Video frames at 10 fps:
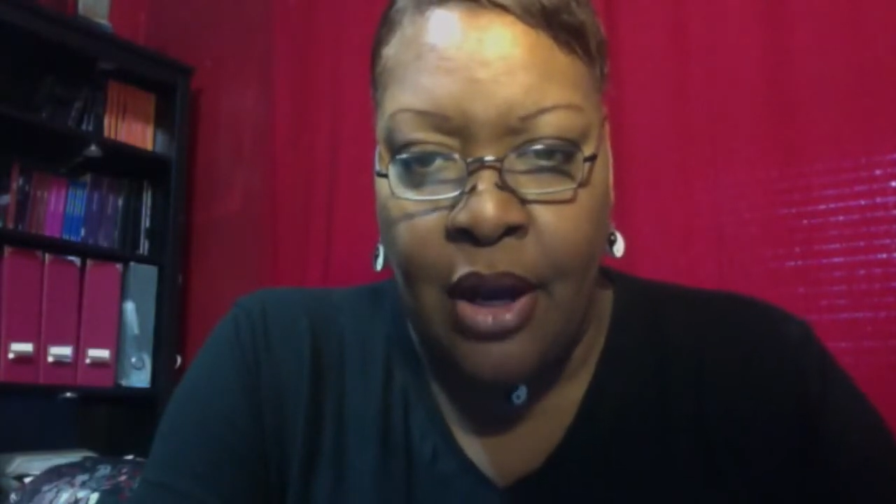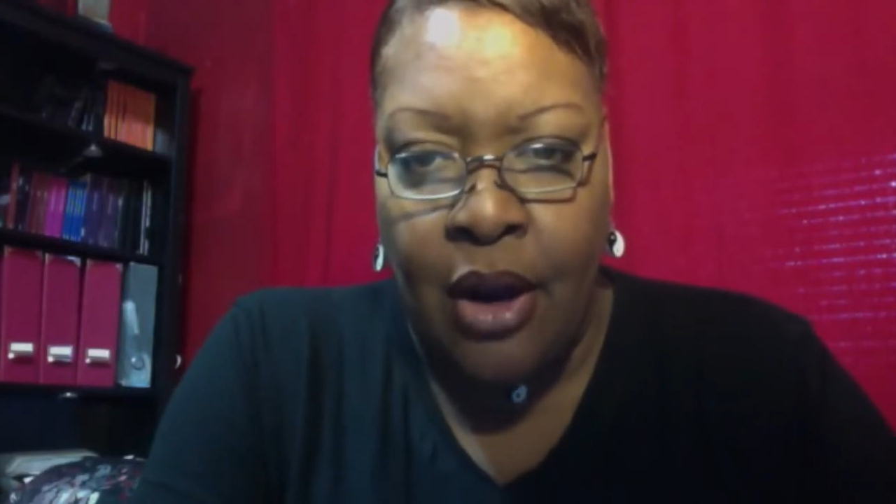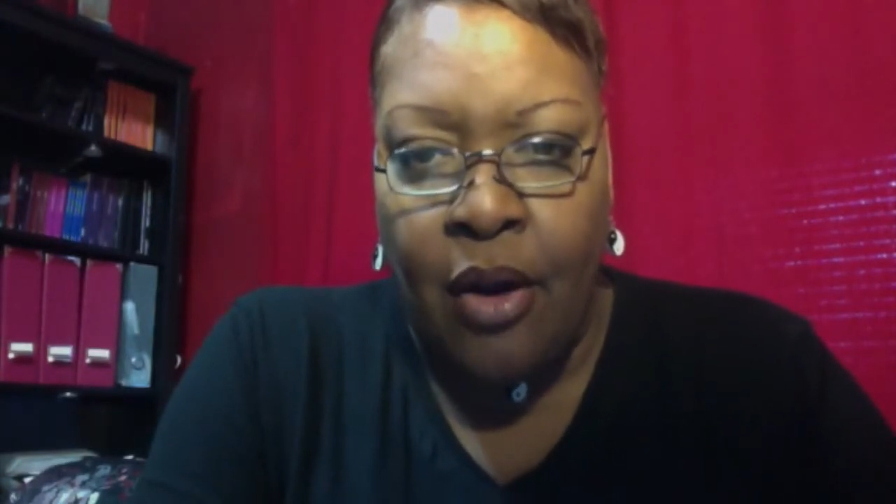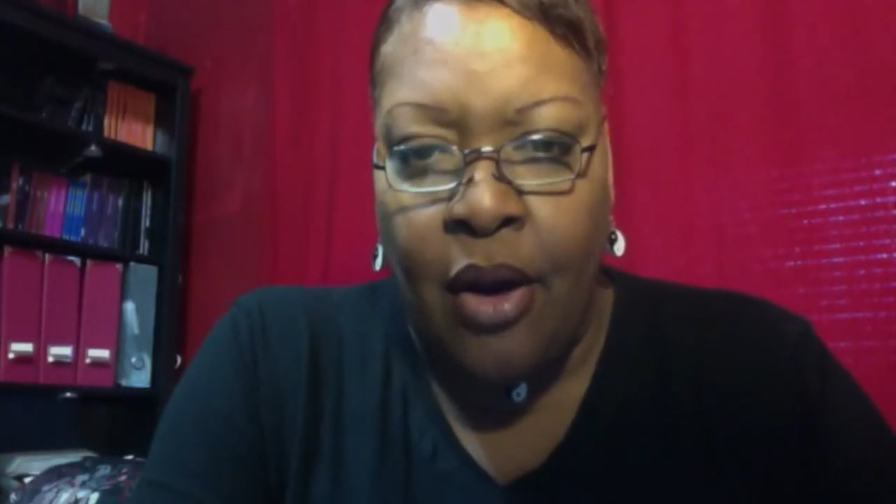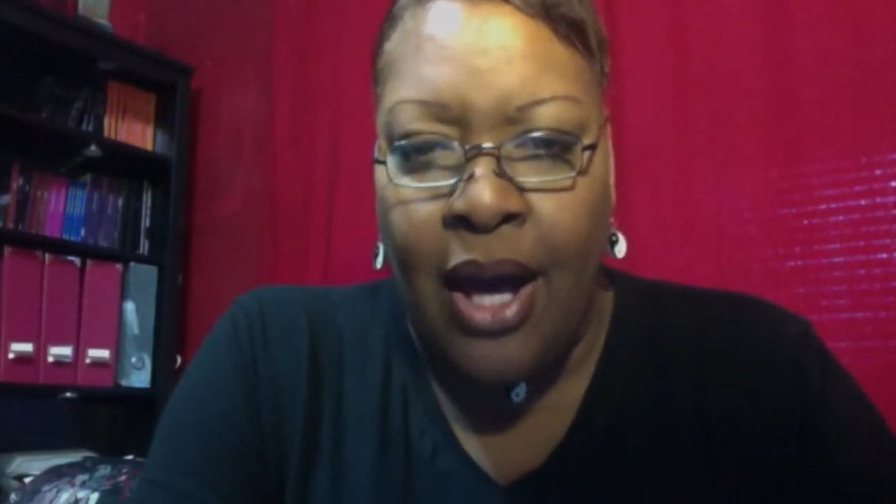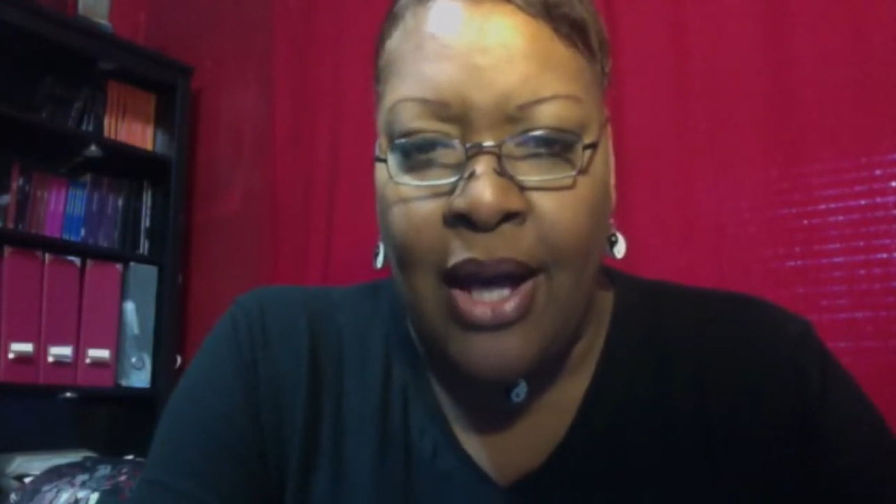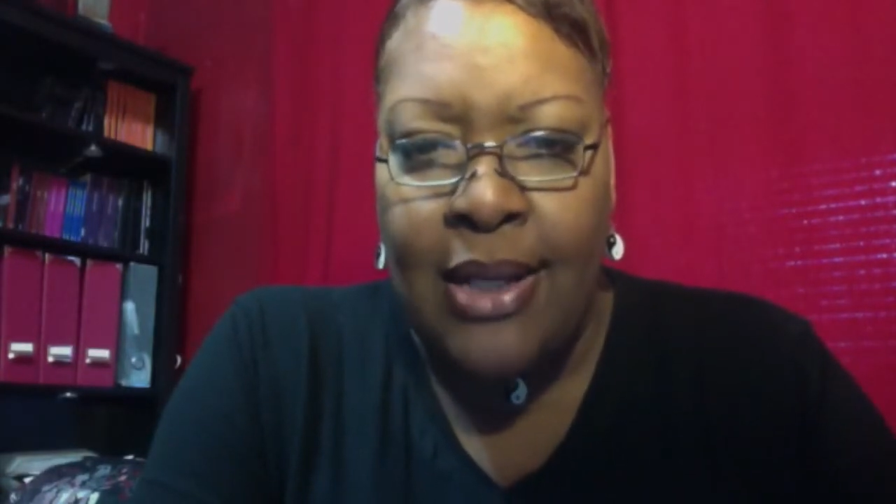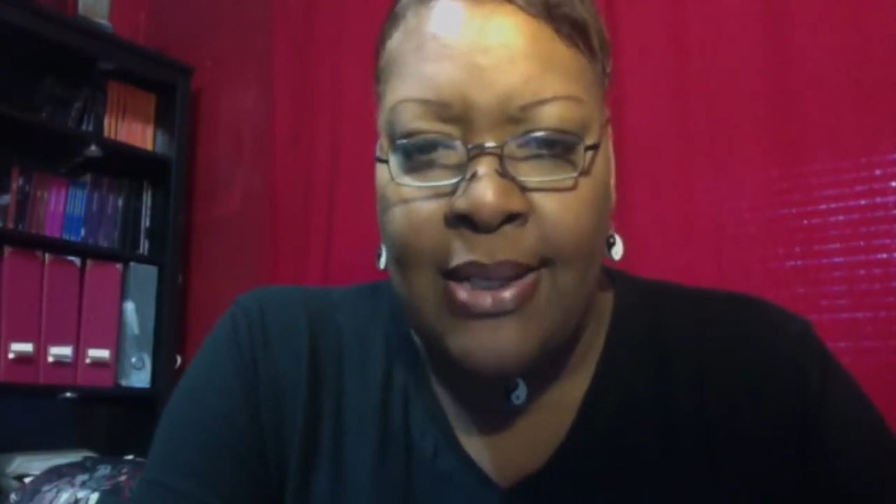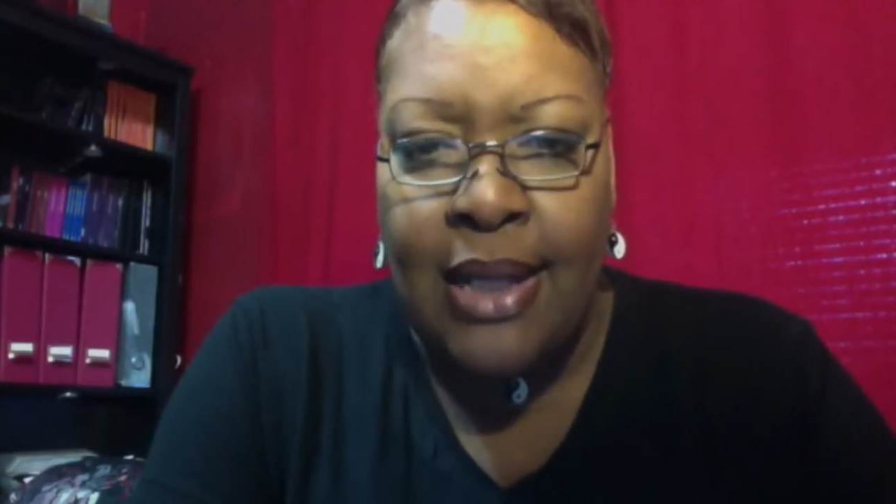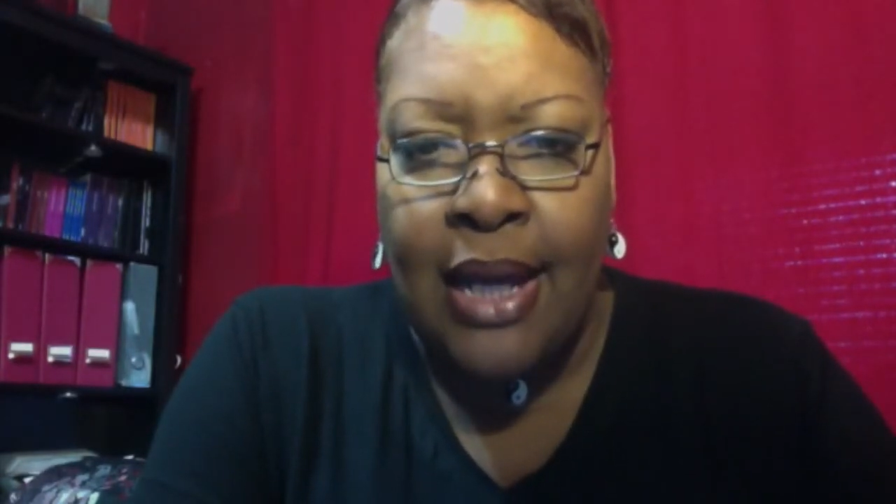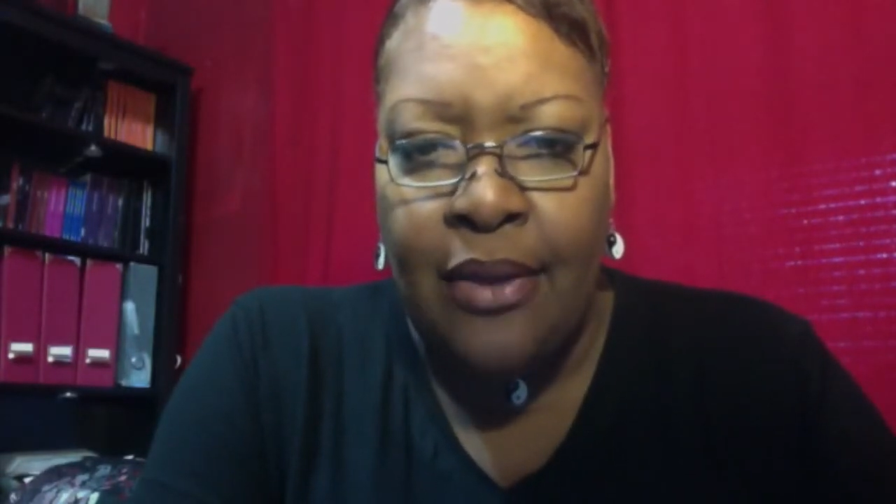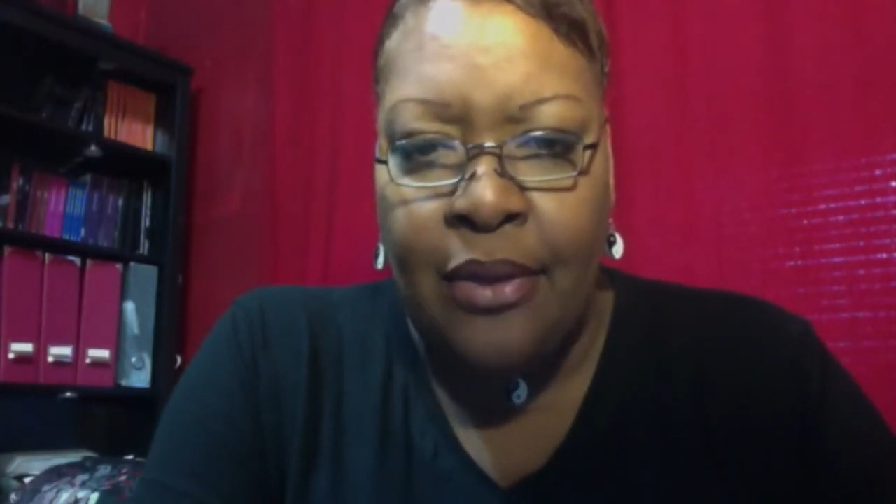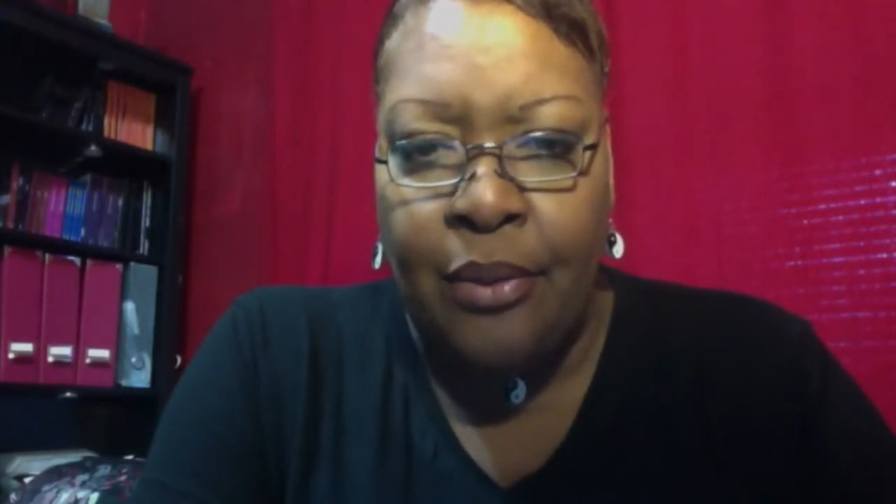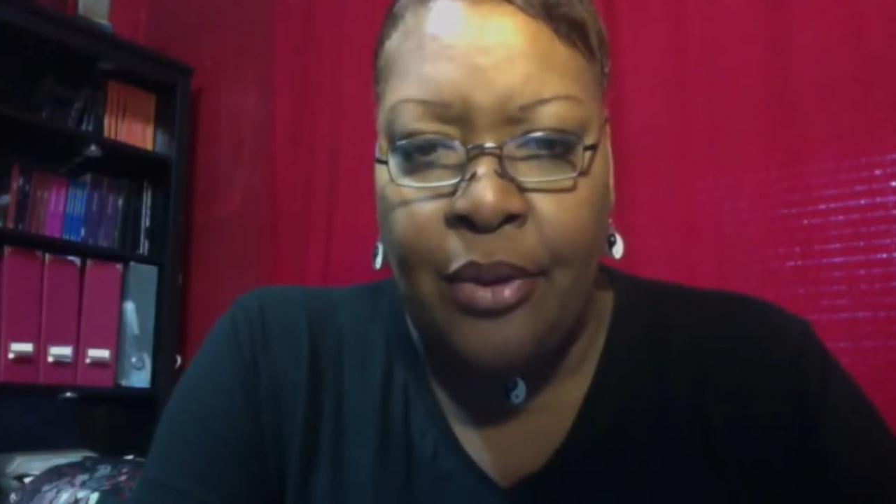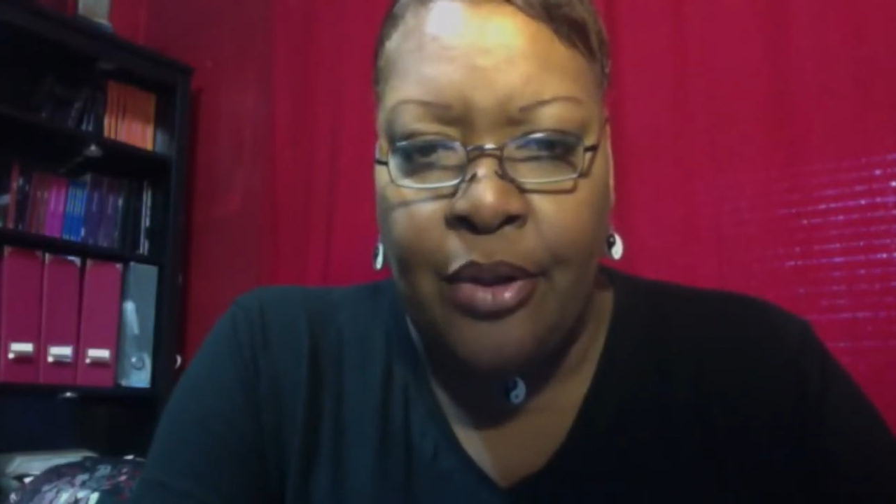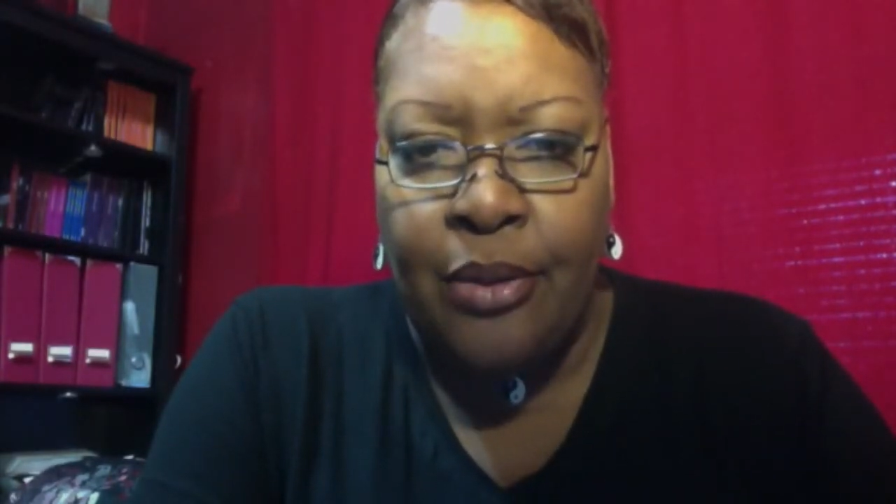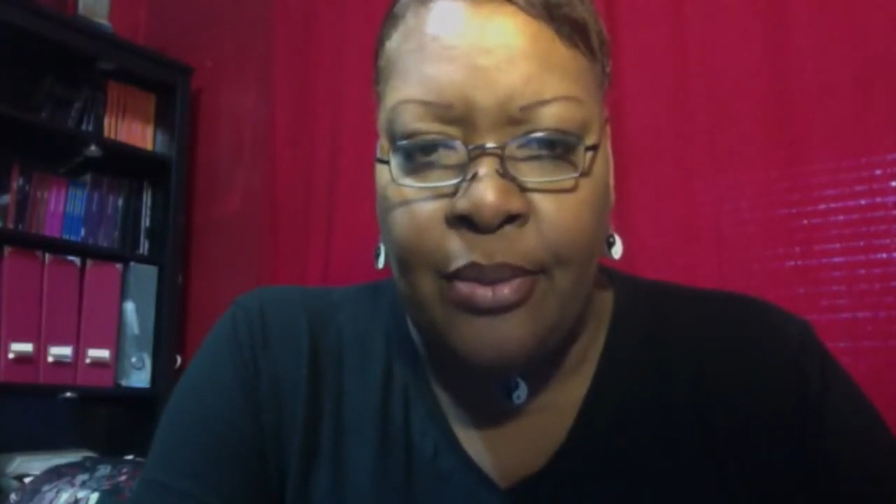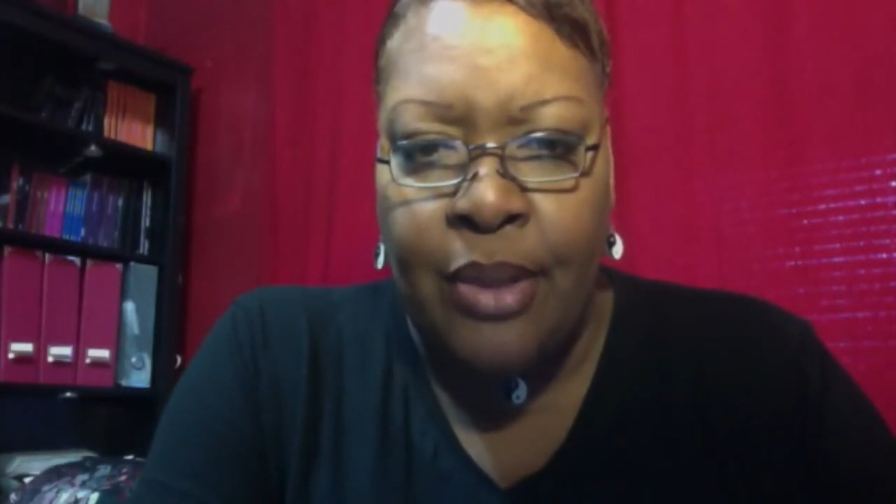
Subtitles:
Her eyes scanned the room,